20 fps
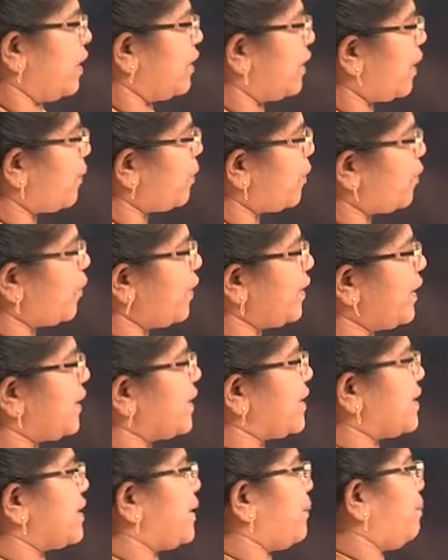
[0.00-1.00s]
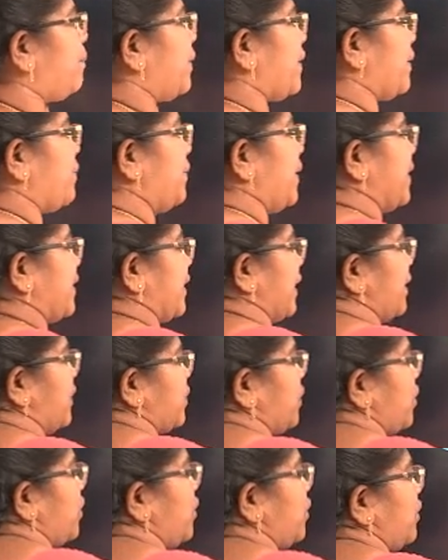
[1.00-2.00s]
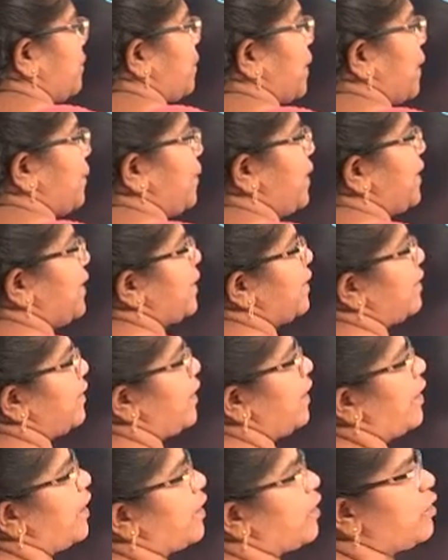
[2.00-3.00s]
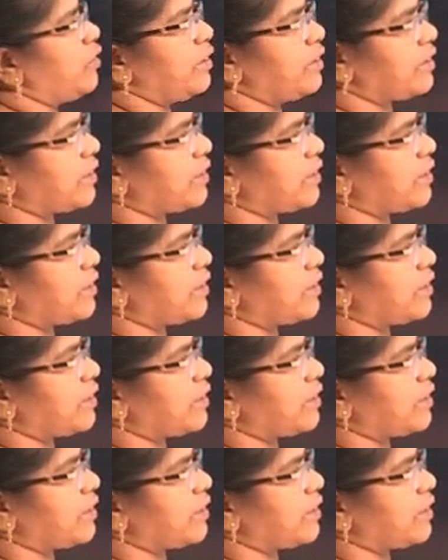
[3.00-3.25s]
Number one, it is a pyramid. I told you pyramid in around